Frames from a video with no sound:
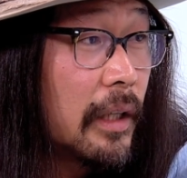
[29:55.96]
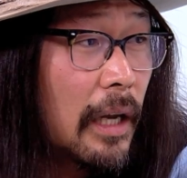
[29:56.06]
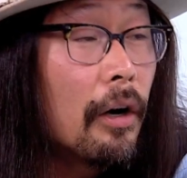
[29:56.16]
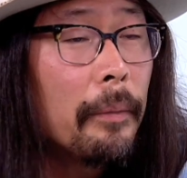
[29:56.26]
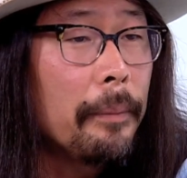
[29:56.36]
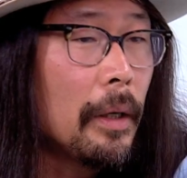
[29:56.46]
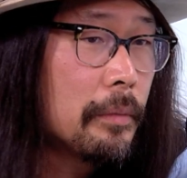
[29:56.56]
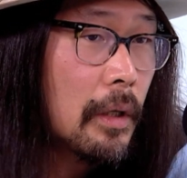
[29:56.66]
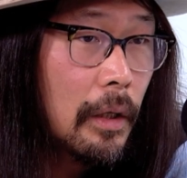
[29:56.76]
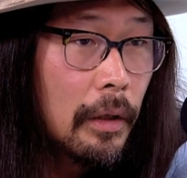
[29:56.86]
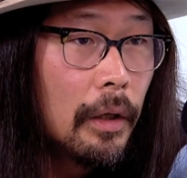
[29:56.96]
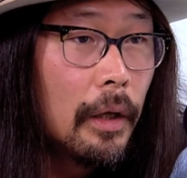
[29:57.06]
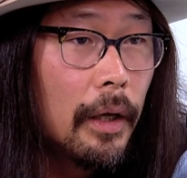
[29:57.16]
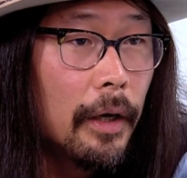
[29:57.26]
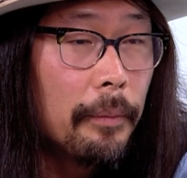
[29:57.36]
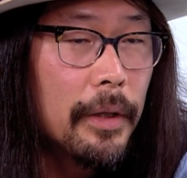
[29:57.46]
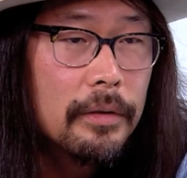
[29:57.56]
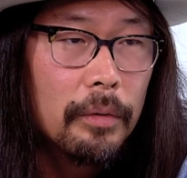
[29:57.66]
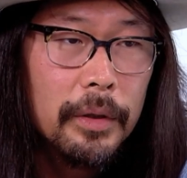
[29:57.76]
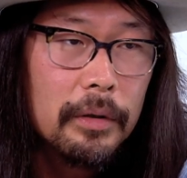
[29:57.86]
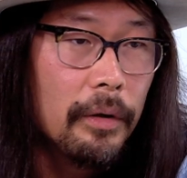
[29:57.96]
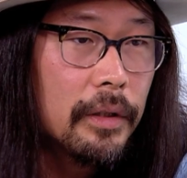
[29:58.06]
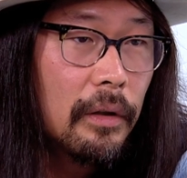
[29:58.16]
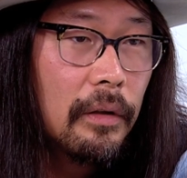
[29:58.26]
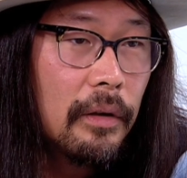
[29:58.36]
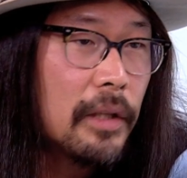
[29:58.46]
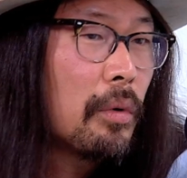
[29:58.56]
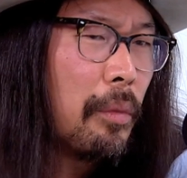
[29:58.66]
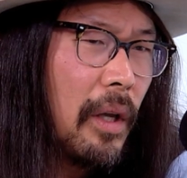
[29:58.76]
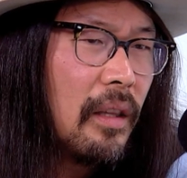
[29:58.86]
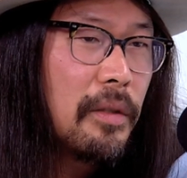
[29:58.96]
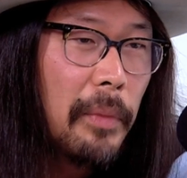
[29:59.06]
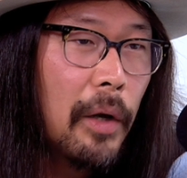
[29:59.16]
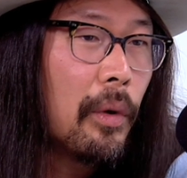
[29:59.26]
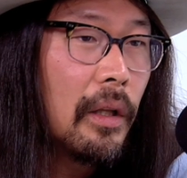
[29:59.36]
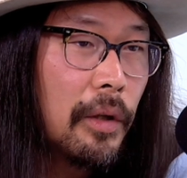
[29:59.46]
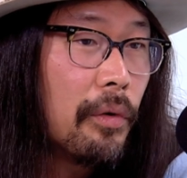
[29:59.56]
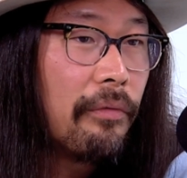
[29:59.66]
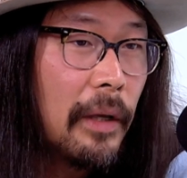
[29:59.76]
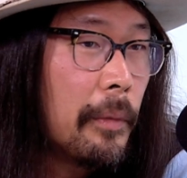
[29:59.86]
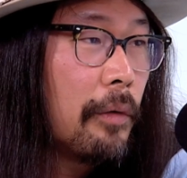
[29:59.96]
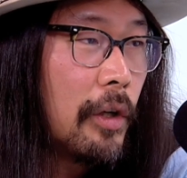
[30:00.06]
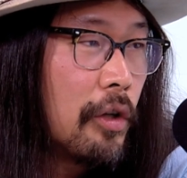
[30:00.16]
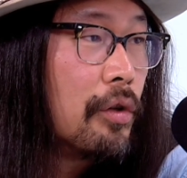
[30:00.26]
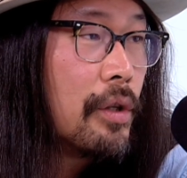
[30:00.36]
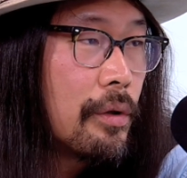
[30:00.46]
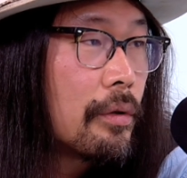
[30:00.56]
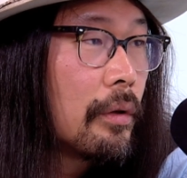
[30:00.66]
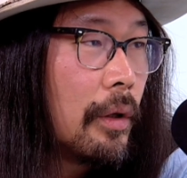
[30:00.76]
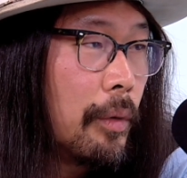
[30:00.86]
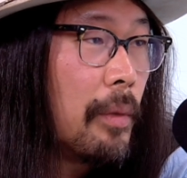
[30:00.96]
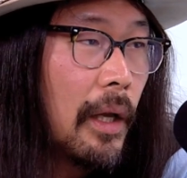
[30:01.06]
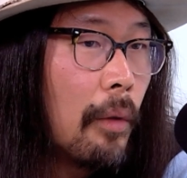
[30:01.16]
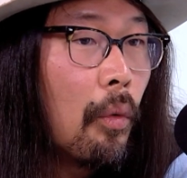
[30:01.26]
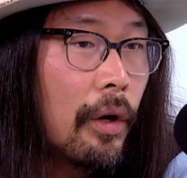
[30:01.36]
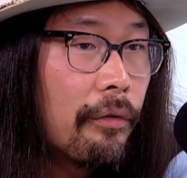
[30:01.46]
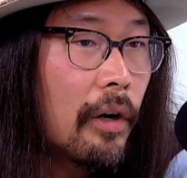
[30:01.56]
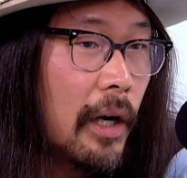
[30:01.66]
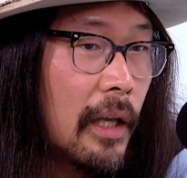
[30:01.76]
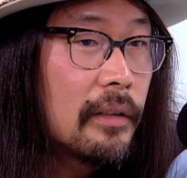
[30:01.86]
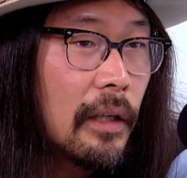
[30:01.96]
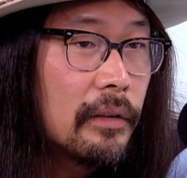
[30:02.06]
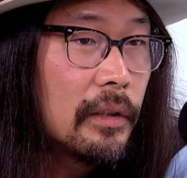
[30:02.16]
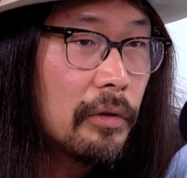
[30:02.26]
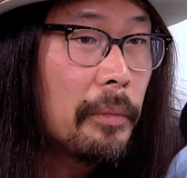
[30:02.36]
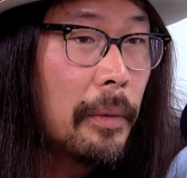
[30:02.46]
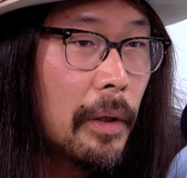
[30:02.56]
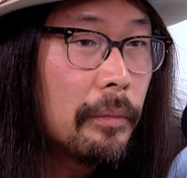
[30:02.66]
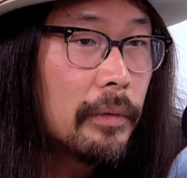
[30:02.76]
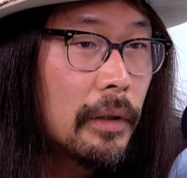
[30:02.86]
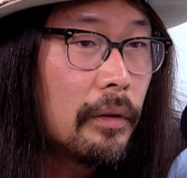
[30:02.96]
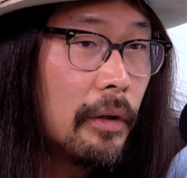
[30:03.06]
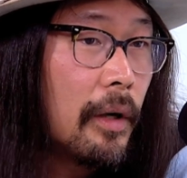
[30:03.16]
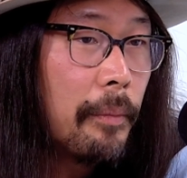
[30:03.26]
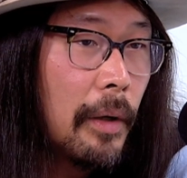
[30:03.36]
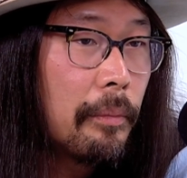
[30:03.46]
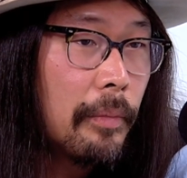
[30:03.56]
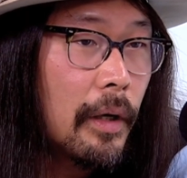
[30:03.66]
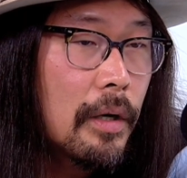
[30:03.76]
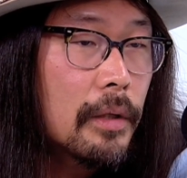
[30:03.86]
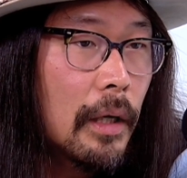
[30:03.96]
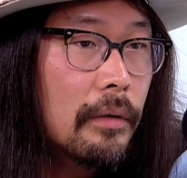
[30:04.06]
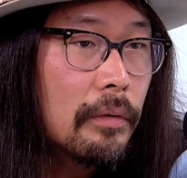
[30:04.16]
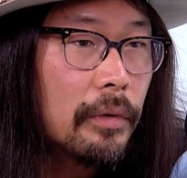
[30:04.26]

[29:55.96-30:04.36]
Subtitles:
on my mom's side. And so we saw each other. That's why we had these bi-weekly family reunions. It would be at one of our aunt's houses or my mom's, at my parents' house, and we